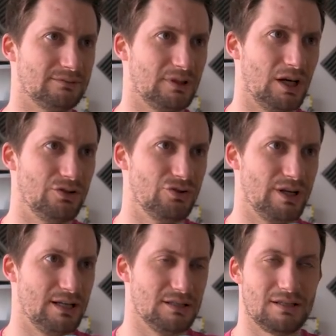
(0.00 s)
100
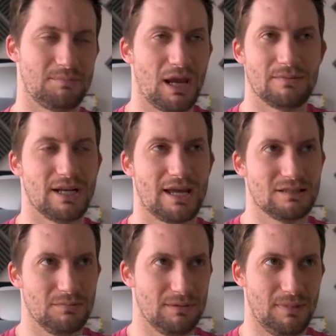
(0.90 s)
ADA. Their payment
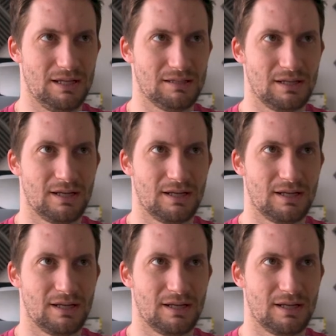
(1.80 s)
hasn't been made.